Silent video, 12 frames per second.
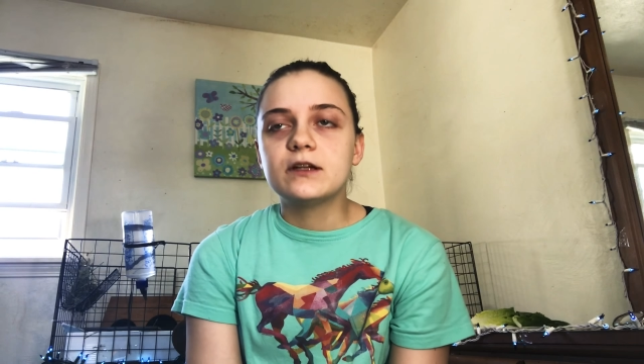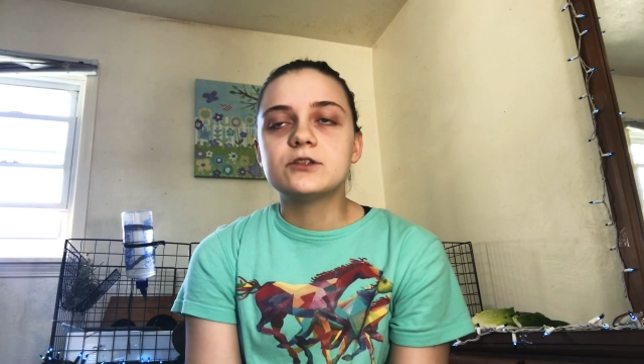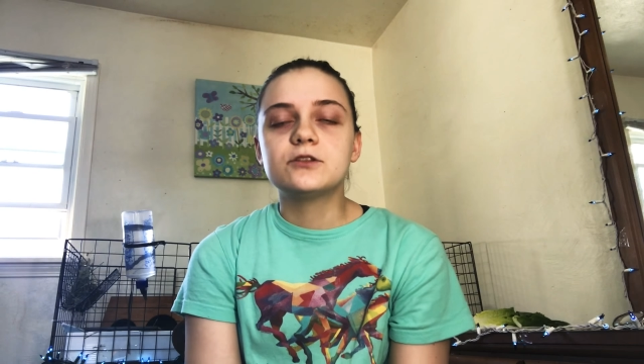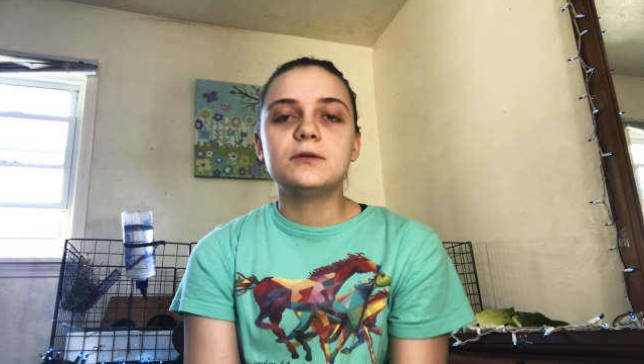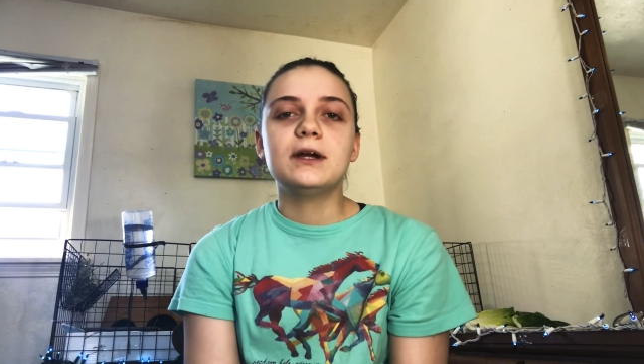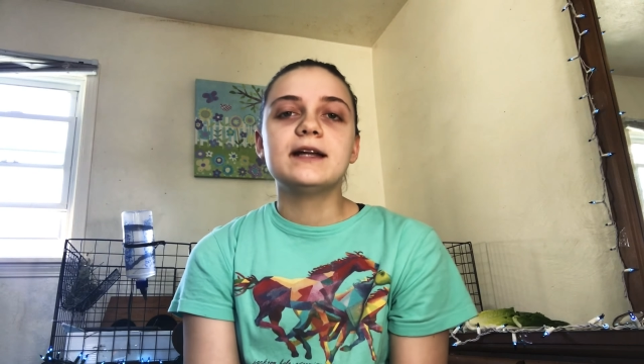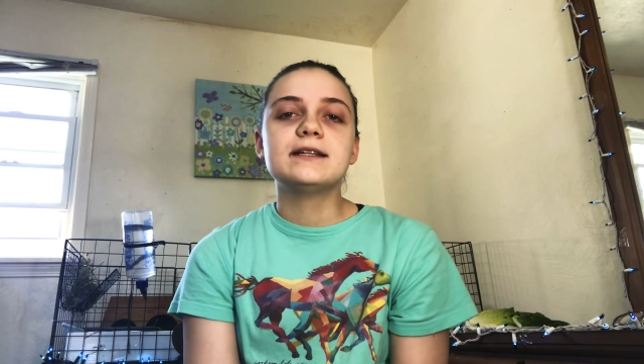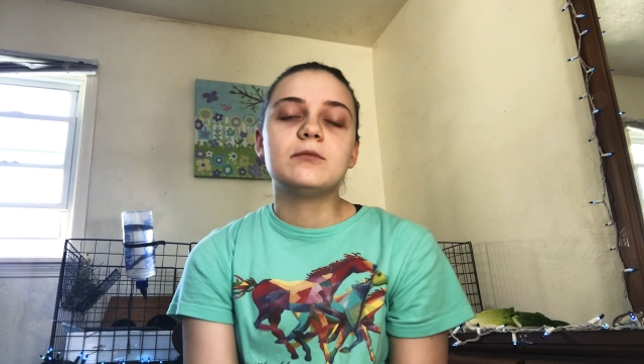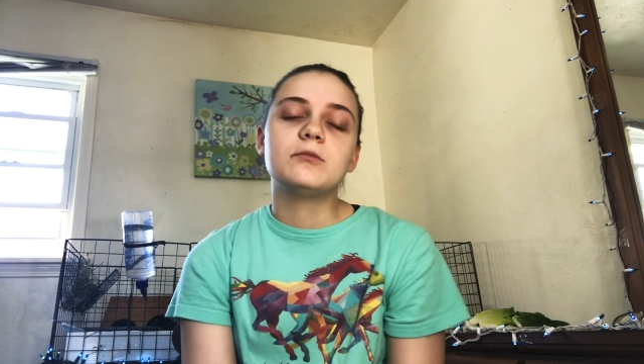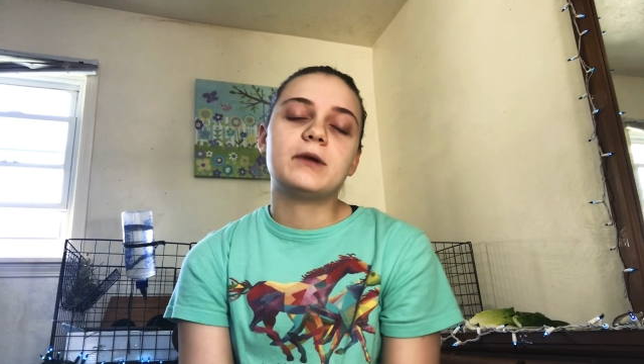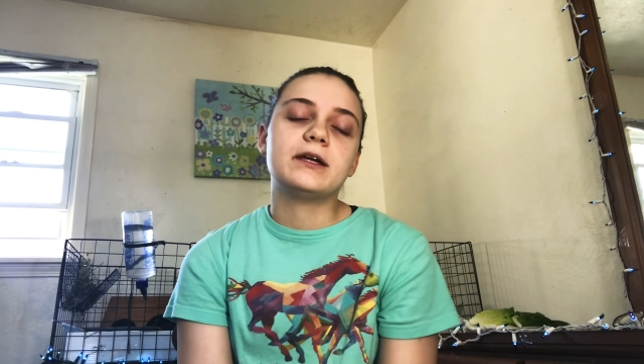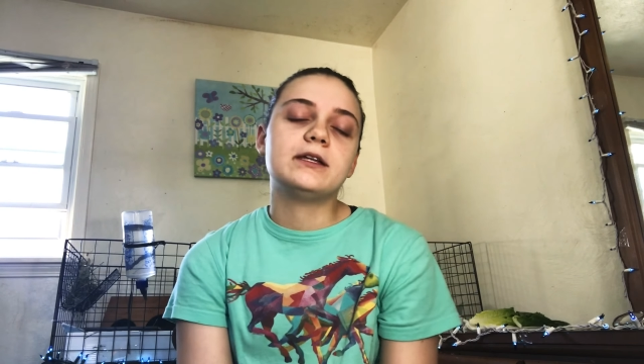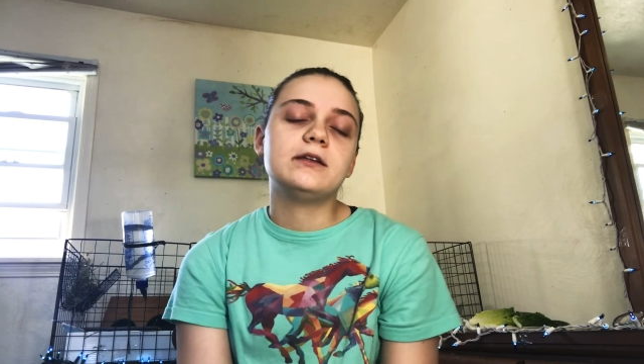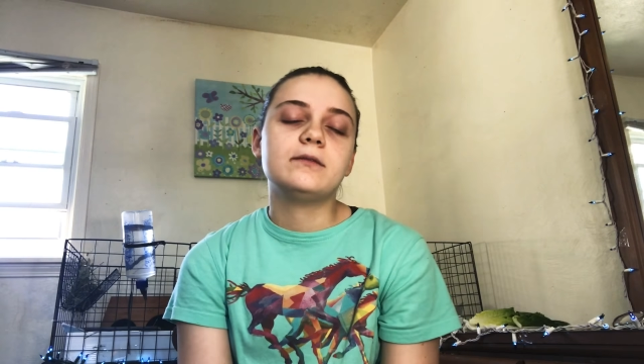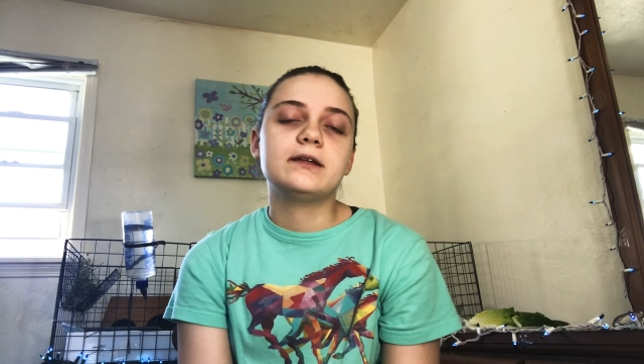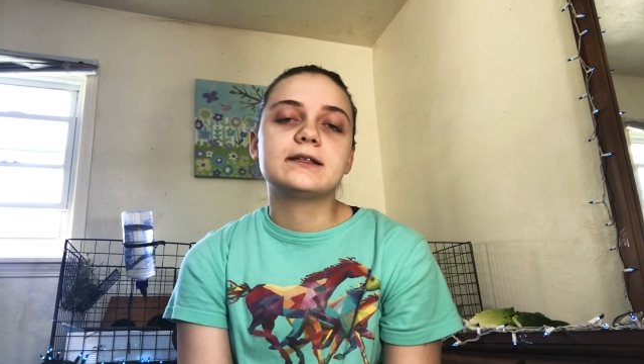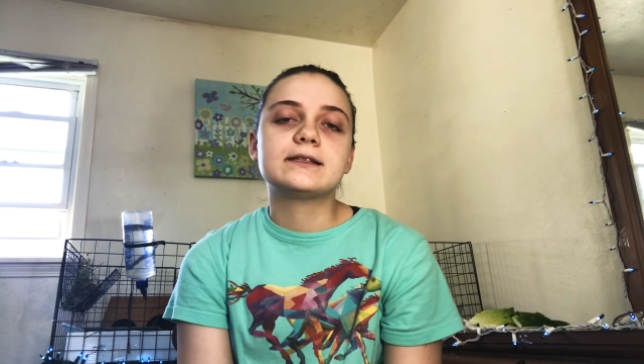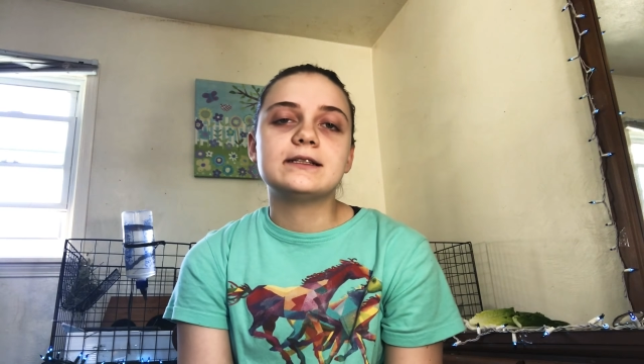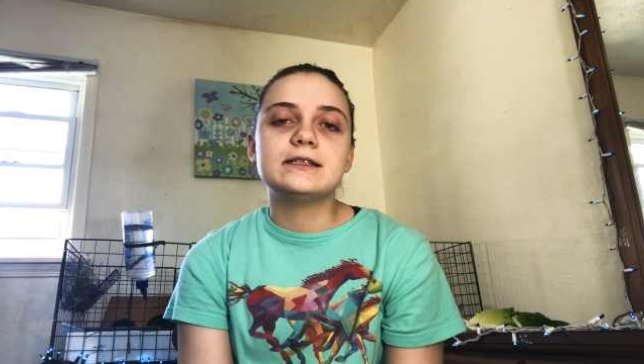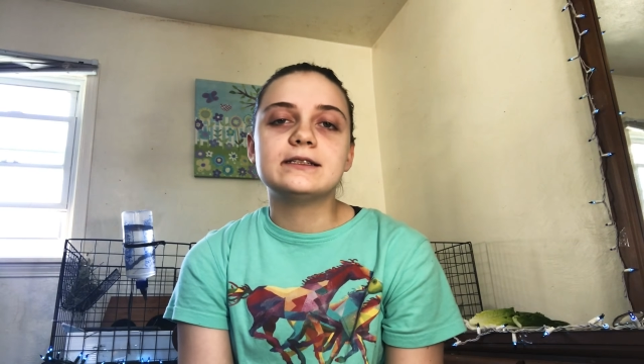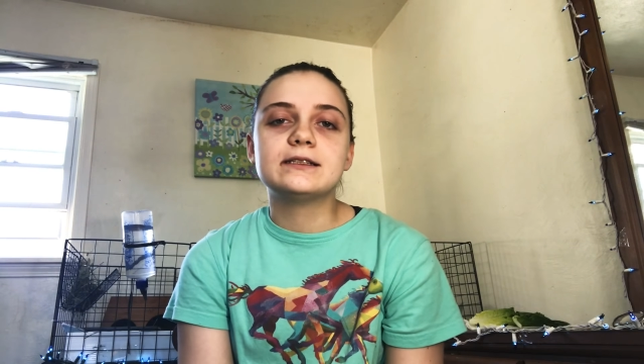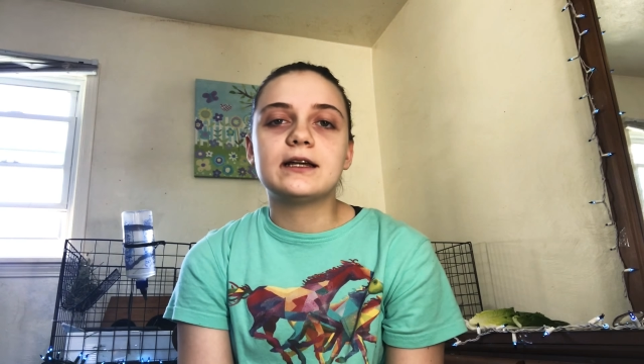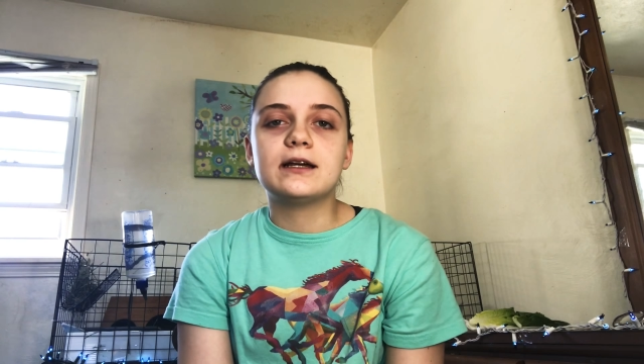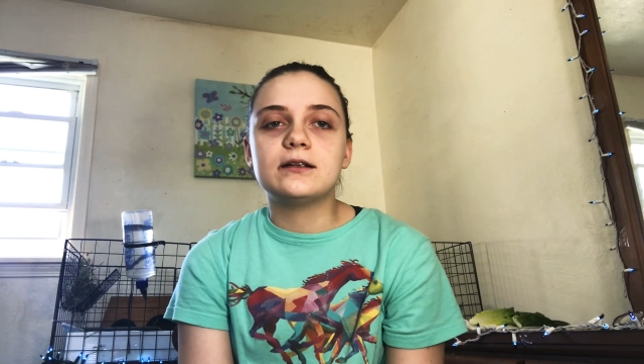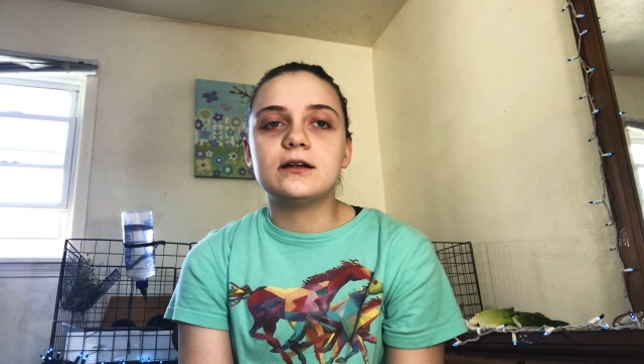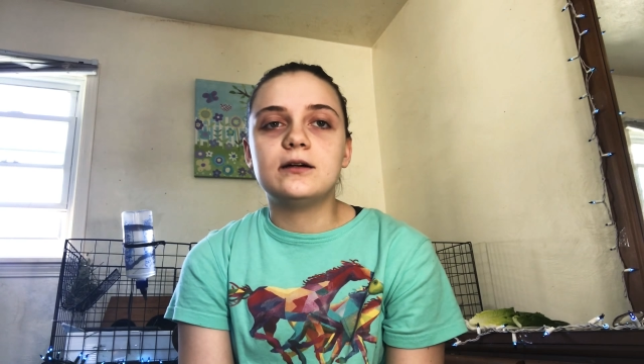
So the way I tamed my guinea pig is that,